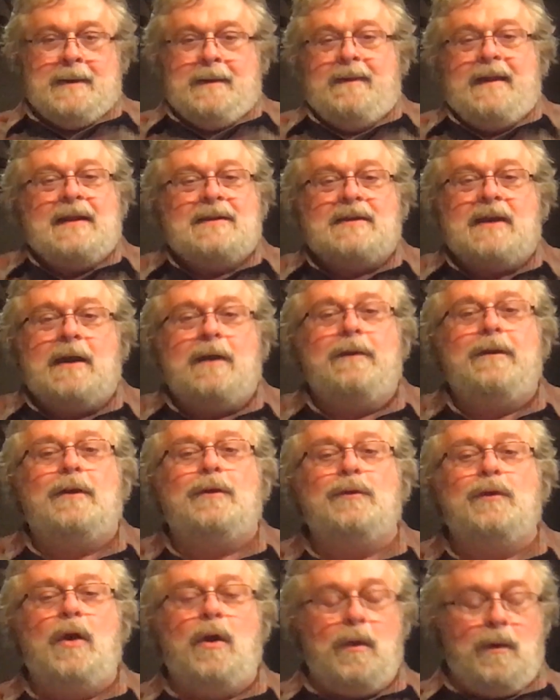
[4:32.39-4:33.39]
That's how
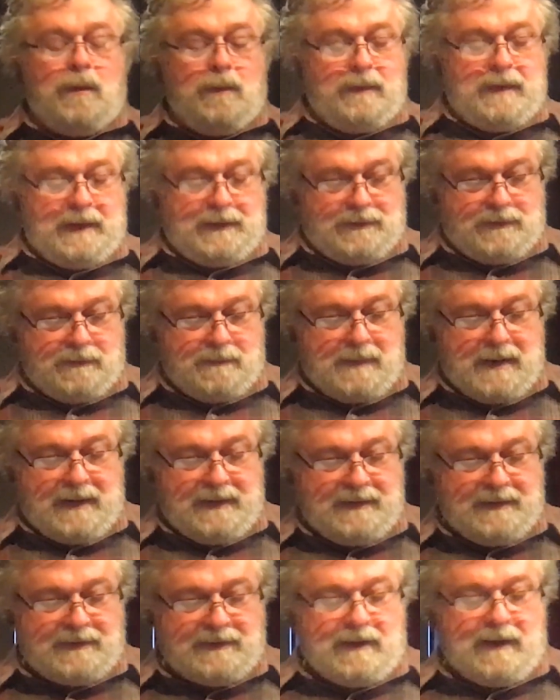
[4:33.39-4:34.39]
they'll know that you're my
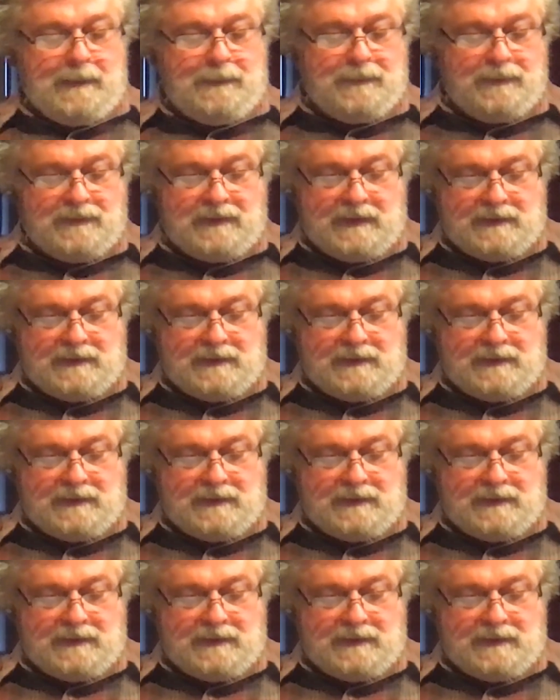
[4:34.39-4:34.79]
disciples.